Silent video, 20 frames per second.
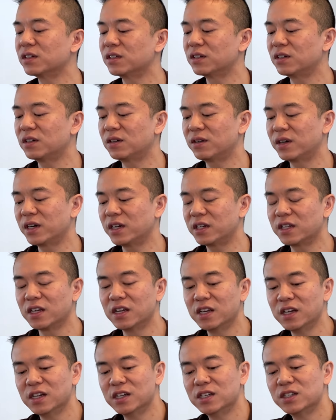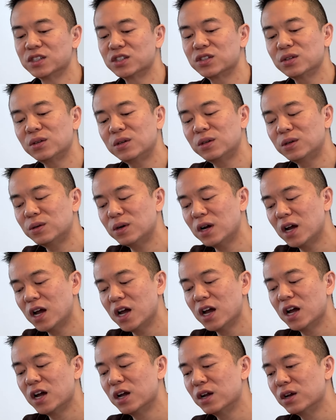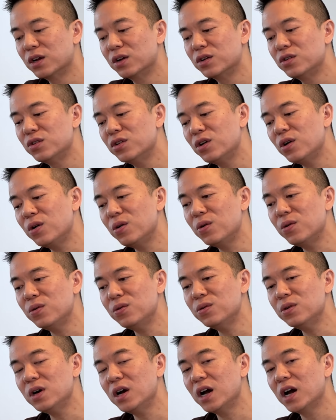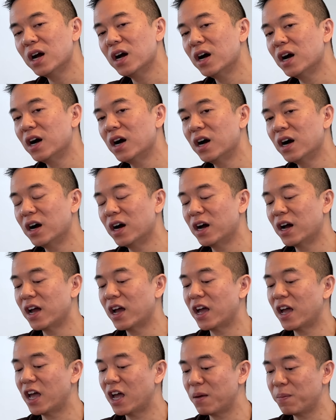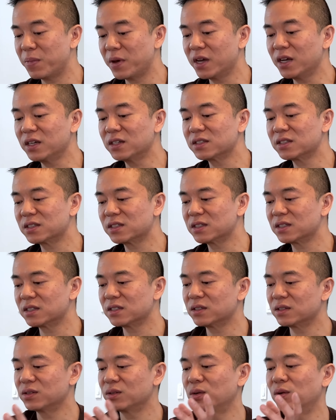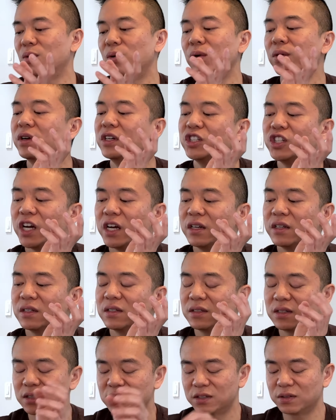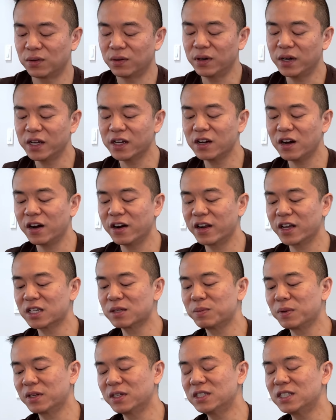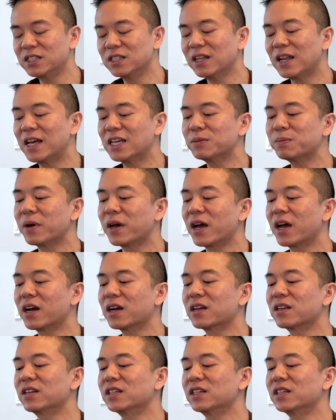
All right, so no epics or enchanteds or iconics, but this is the last pack.